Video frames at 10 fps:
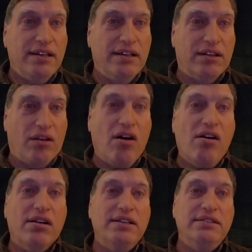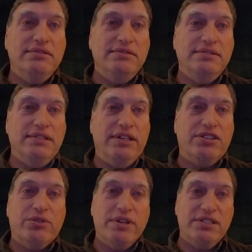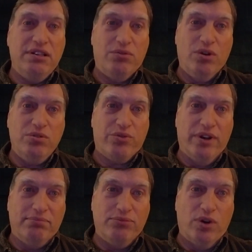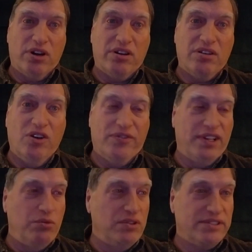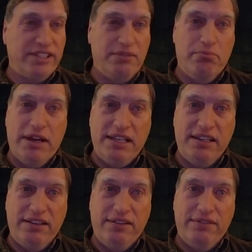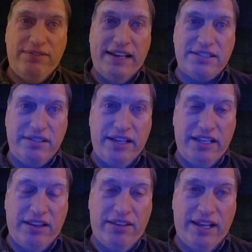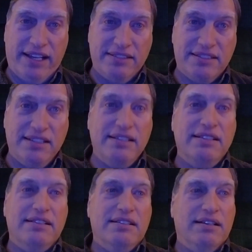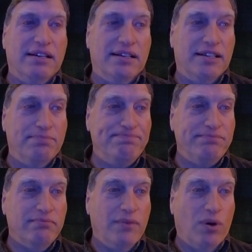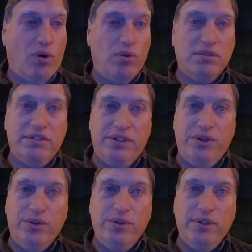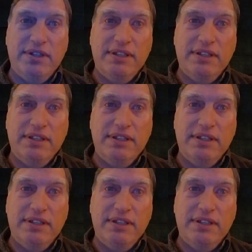long, interesting road trip where hopefully we'll see many fascinating things, old, new.